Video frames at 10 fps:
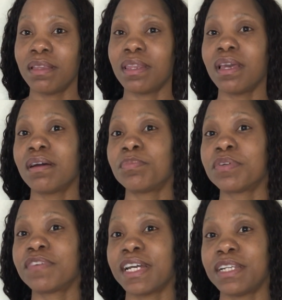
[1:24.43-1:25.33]
They are
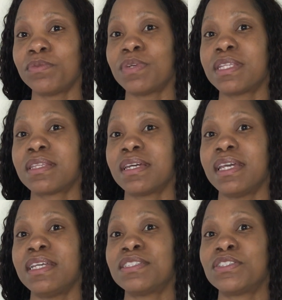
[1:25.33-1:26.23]
provided with
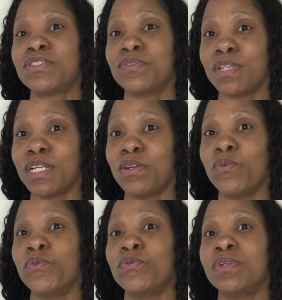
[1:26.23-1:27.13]
a student
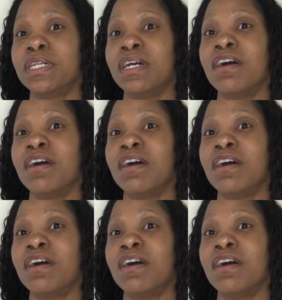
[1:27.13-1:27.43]
loan